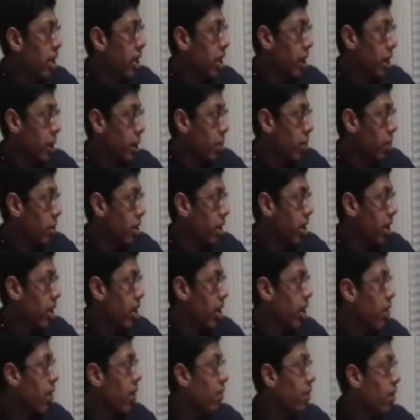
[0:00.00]
an airplane
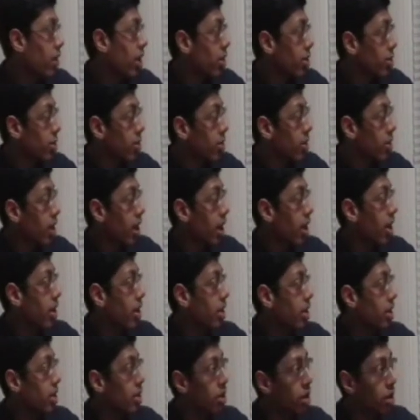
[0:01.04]
that flies through the skies
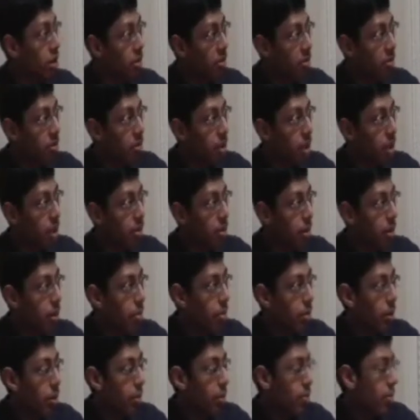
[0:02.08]
is a dream of many
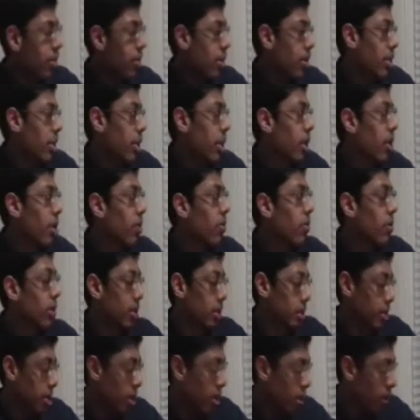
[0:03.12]
people. However,
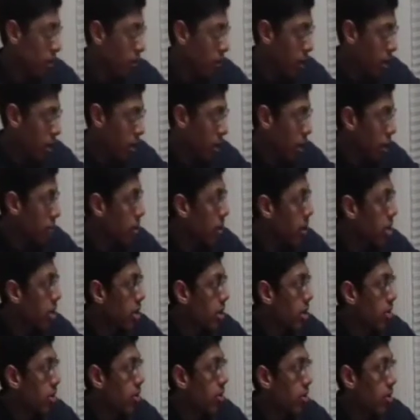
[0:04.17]
it's also very
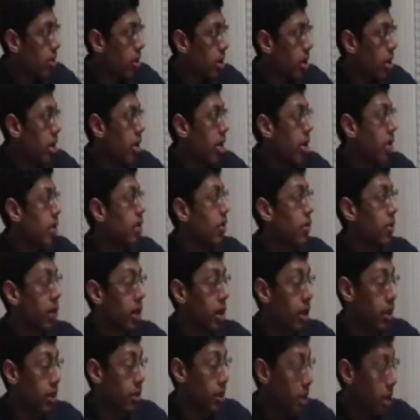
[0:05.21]
expensive and it's very
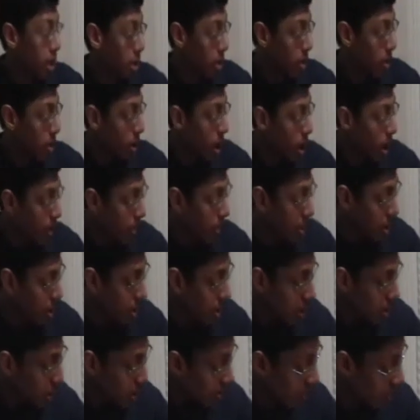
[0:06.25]
difficult to accomplish.